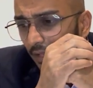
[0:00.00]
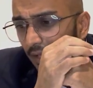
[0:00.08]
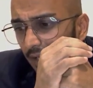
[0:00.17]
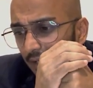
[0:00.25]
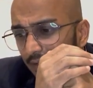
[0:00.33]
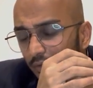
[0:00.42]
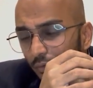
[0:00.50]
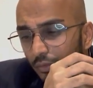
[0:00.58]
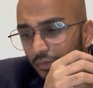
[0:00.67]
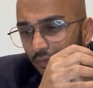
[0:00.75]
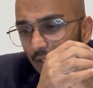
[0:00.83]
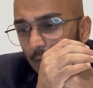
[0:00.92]
I
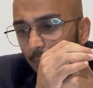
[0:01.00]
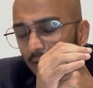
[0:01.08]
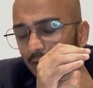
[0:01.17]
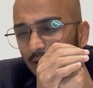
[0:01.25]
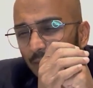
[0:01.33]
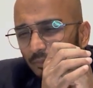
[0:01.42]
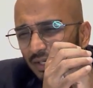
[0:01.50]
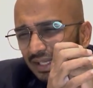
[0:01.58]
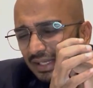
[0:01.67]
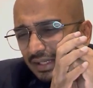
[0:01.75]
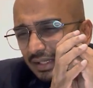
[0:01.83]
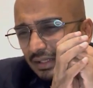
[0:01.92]
don't recommend, and I'm
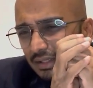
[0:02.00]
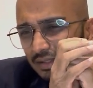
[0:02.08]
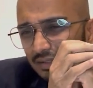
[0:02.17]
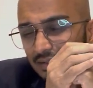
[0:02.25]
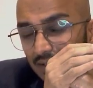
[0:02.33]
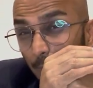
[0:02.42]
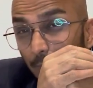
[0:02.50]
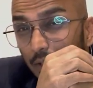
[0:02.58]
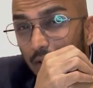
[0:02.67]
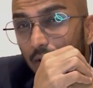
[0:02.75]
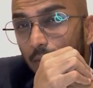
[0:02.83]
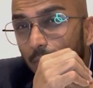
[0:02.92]
very
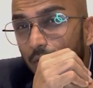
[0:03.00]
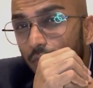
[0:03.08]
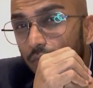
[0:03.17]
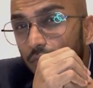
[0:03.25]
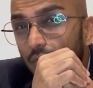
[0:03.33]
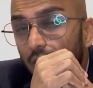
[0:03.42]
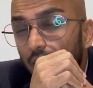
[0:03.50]
skeptical, because